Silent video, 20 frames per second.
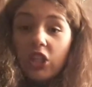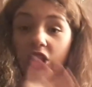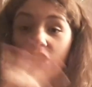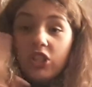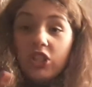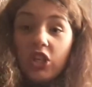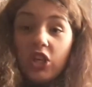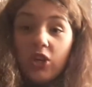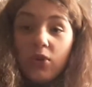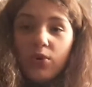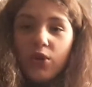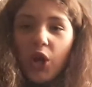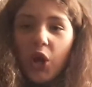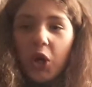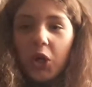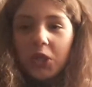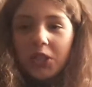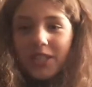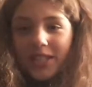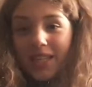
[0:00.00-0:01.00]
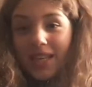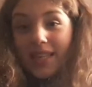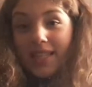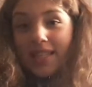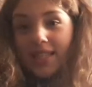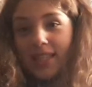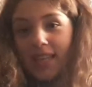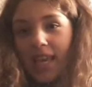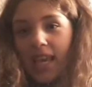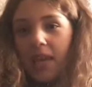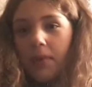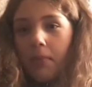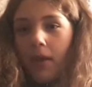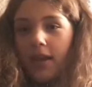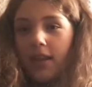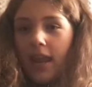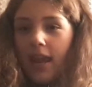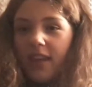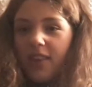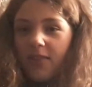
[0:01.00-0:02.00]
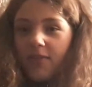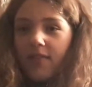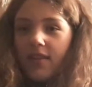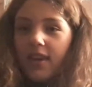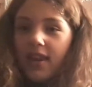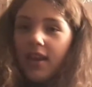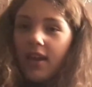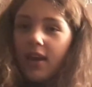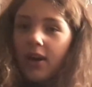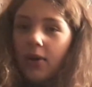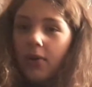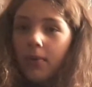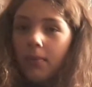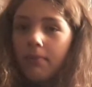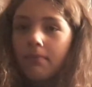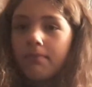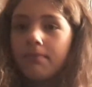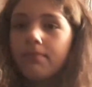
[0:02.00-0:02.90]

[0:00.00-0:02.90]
Toodles. See you in my next video.